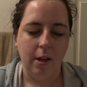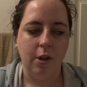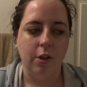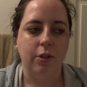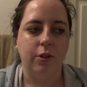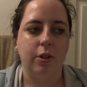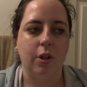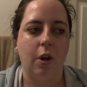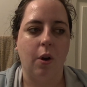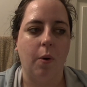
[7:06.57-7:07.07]

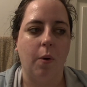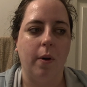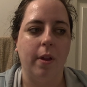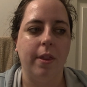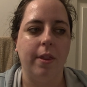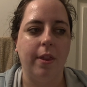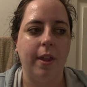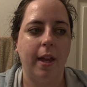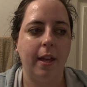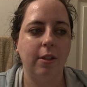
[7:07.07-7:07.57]

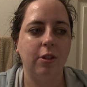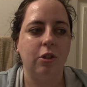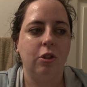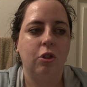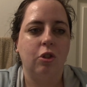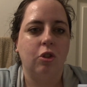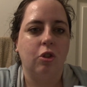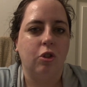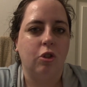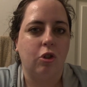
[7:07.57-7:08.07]
So they
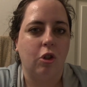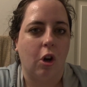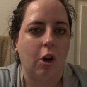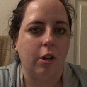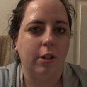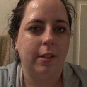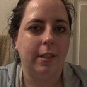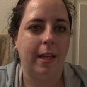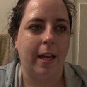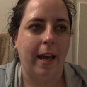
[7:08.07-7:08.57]

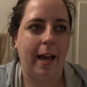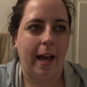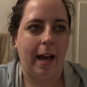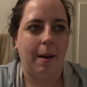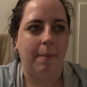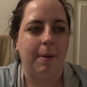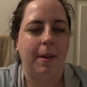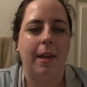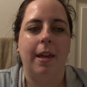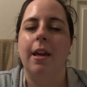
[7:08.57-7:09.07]
start to
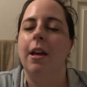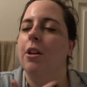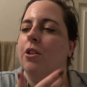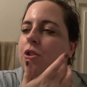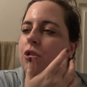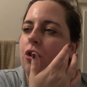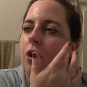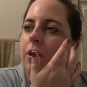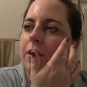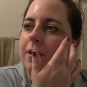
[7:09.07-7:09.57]
Abby
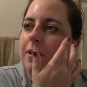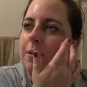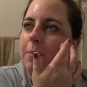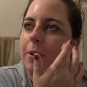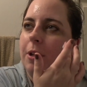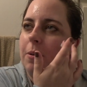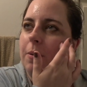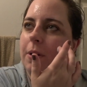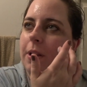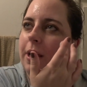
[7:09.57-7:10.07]
starts to
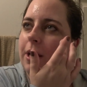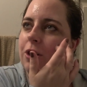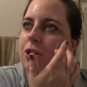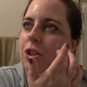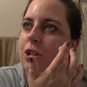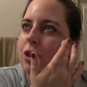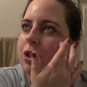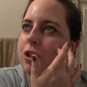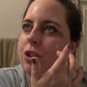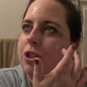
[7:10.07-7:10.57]
build a
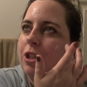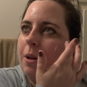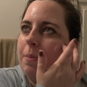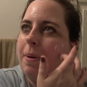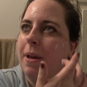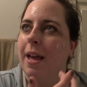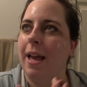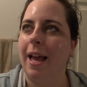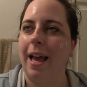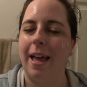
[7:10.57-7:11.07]

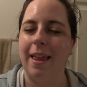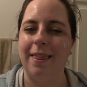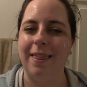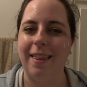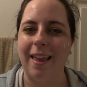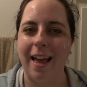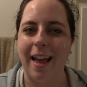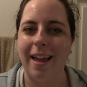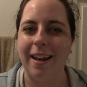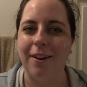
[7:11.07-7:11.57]
relationship
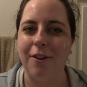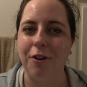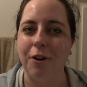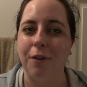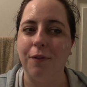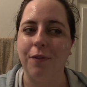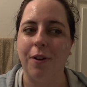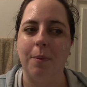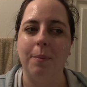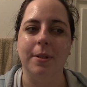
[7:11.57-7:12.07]
and then
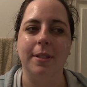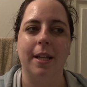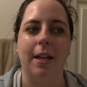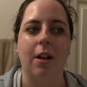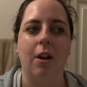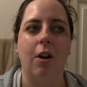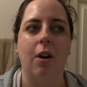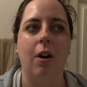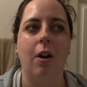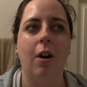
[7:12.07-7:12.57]
her friend was
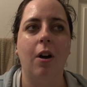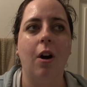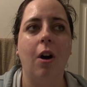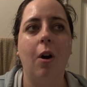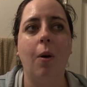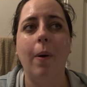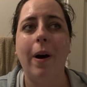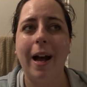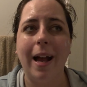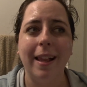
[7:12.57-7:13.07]
like,
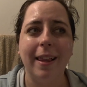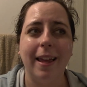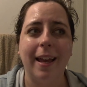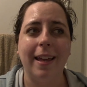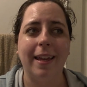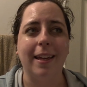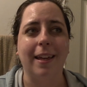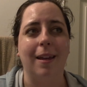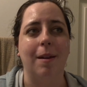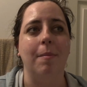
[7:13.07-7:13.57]
oh, I
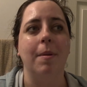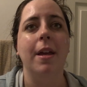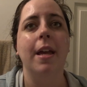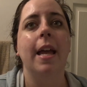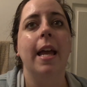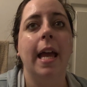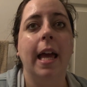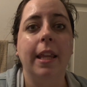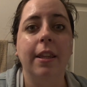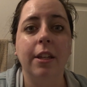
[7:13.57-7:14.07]
like him.
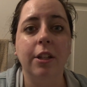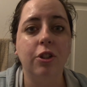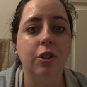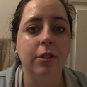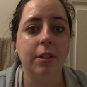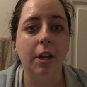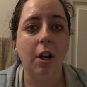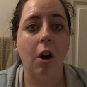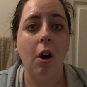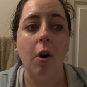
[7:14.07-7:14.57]
And then
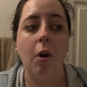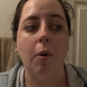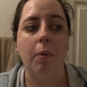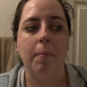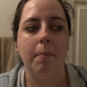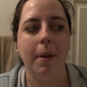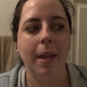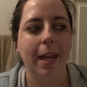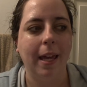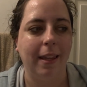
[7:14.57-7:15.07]
she's like, oh
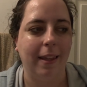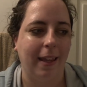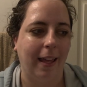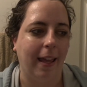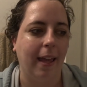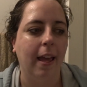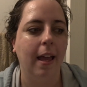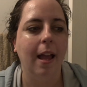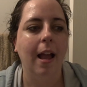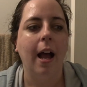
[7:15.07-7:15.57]
man,
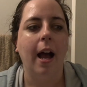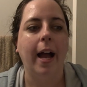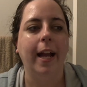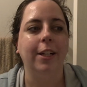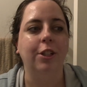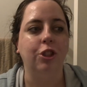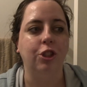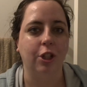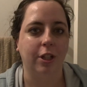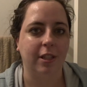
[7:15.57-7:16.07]
like
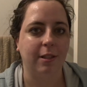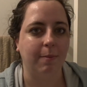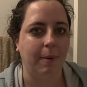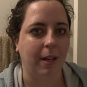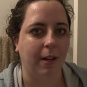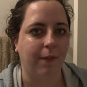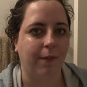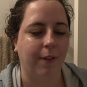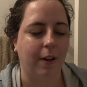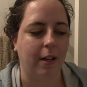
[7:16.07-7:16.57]
I just
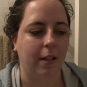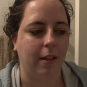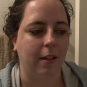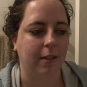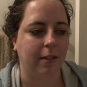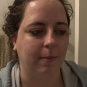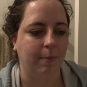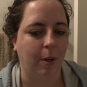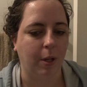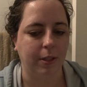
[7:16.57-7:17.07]
made a friend in
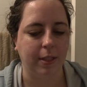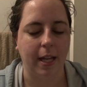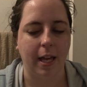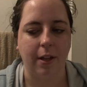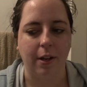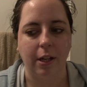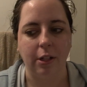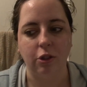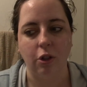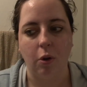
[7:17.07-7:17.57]
this small
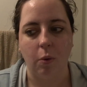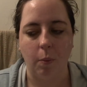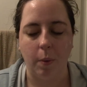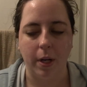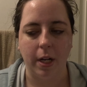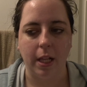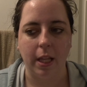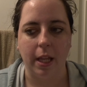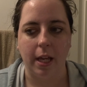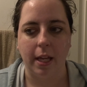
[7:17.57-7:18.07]
town. I don't
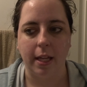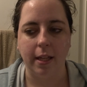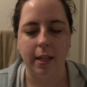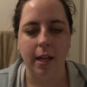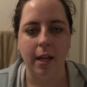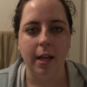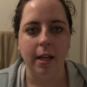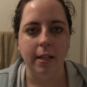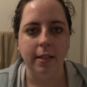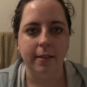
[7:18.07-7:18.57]
want to like
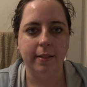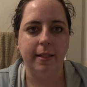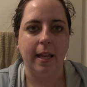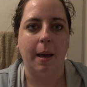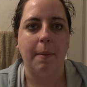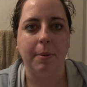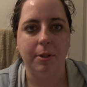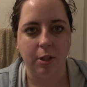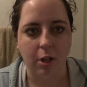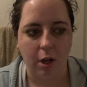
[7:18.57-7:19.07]

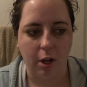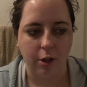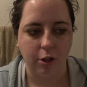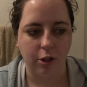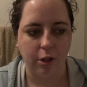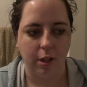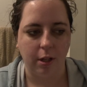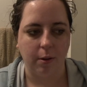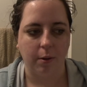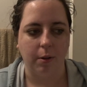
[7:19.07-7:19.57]

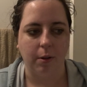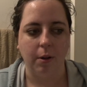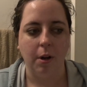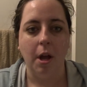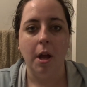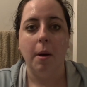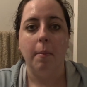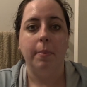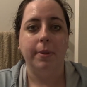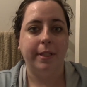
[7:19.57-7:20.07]
sabotage their
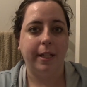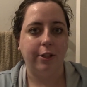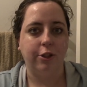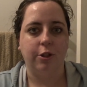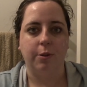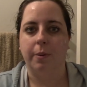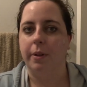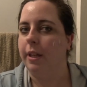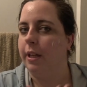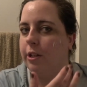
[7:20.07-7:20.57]

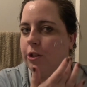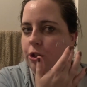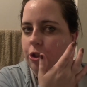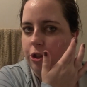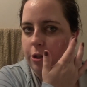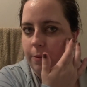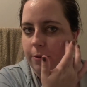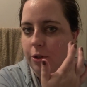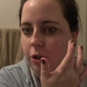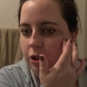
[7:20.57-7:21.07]
potential
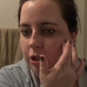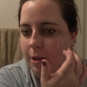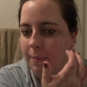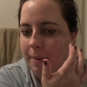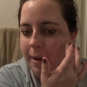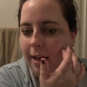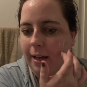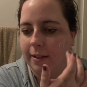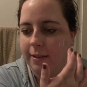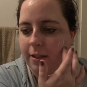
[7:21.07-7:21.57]
relationship. So she
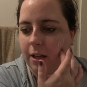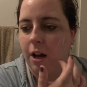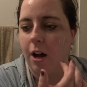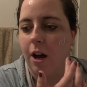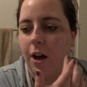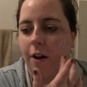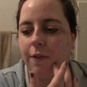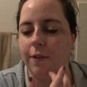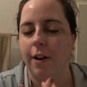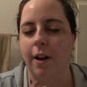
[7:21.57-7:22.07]
backs
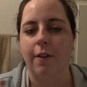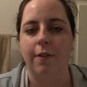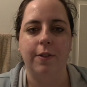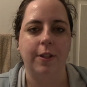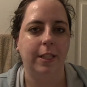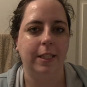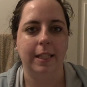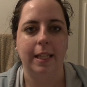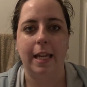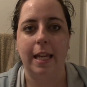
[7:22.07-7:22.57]
off.
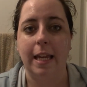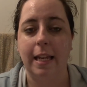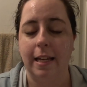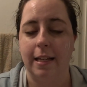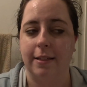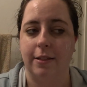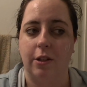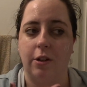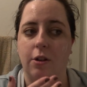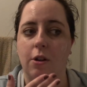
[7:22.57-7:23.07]
Obviously, he
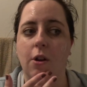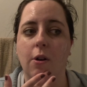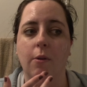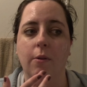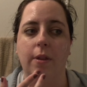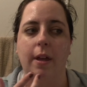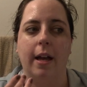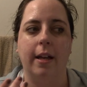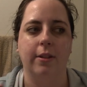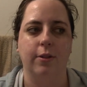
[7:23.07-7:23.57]
doesn't
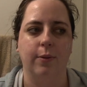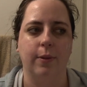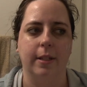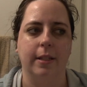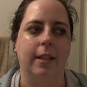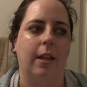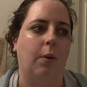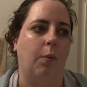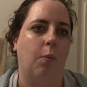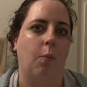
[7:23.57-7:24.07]
know that. So
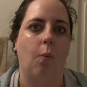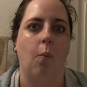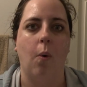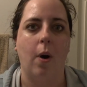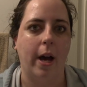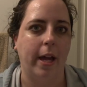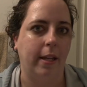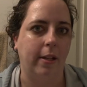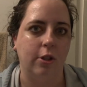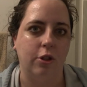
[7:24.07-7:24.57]
he's like,
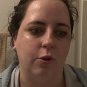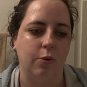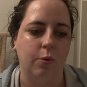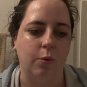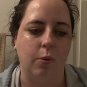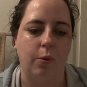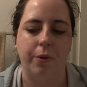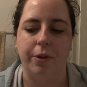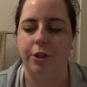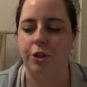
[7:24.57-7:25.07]
why did you
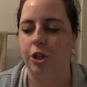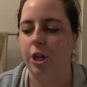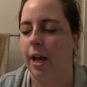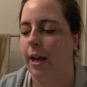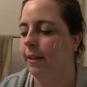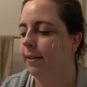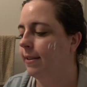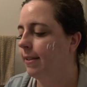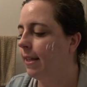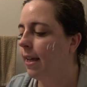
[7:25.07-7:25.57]
cool the
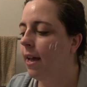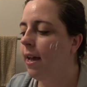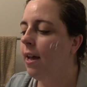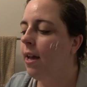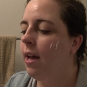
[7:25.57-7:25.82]
jets?